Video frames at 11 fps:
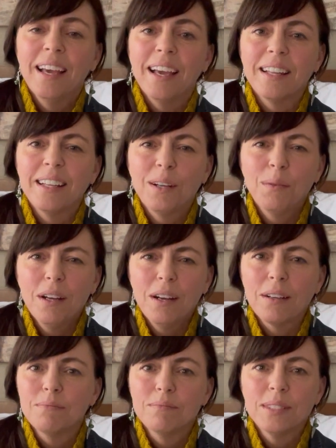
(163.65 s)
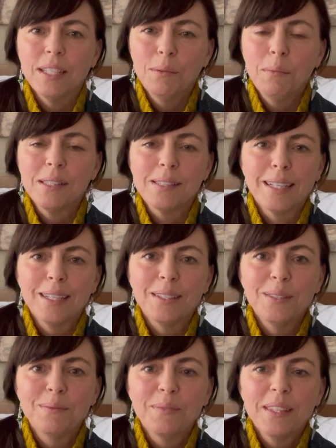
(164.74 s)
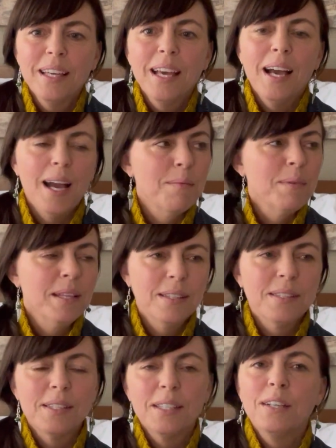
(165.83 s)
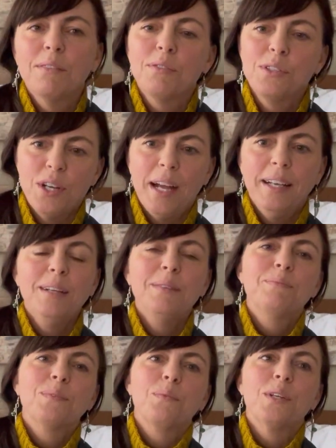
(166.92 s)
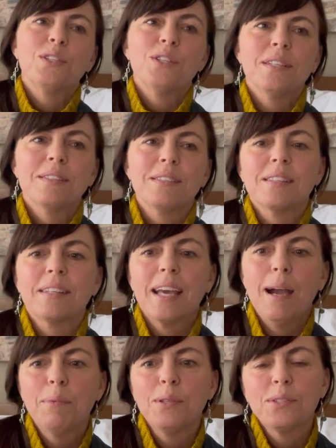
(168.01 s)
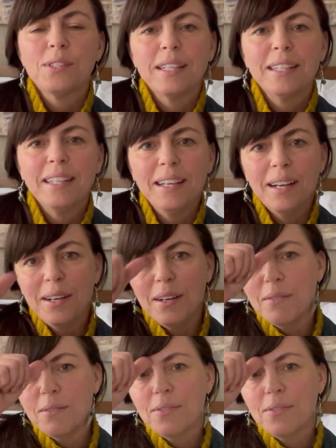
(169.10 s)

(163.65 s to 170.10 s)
And here we are, 7 months later. I am in the city of Regina, which is the capital city of